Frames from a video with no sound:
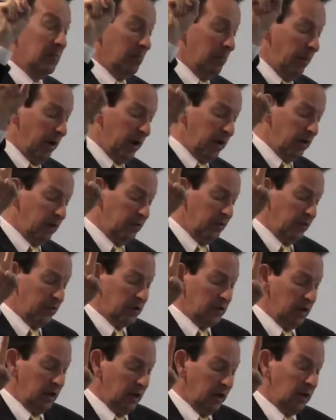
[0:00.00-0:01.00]
better
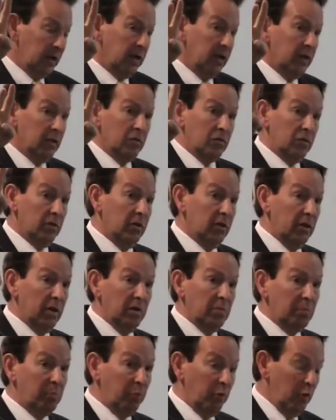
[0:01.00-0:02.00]
facilities,
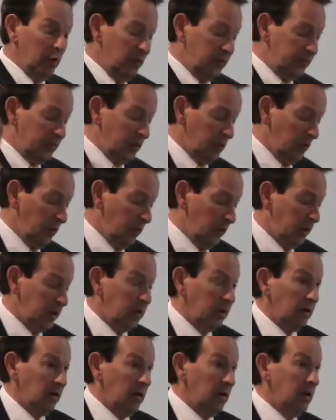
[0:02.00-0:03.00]
improved
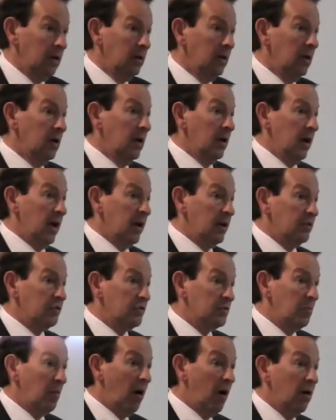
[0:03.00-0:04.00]
curricula, and
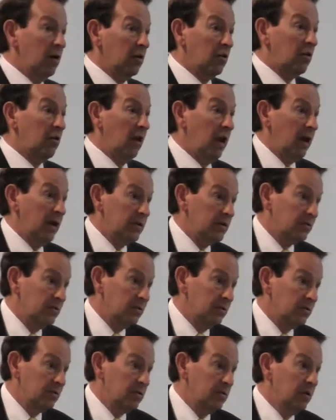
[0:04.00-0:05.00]
smaller
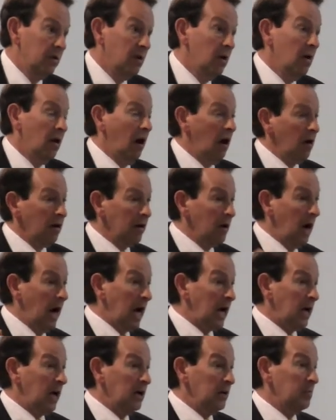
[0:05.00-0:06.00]
classes are
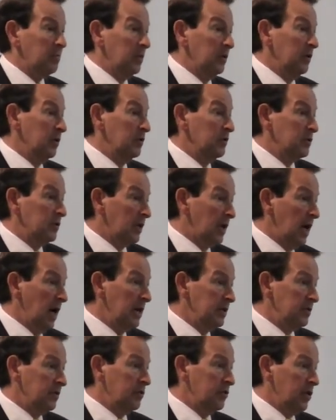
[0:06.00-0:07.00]
not going to produce the
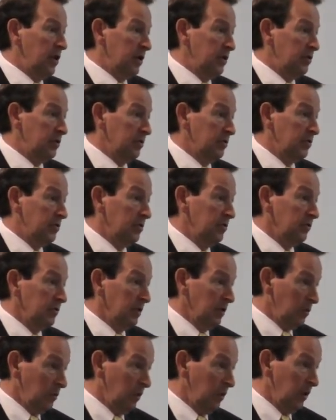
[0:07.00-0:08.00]
kinds of changes
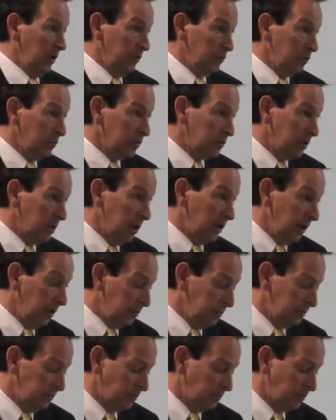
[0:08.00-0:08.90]
that we're interested in.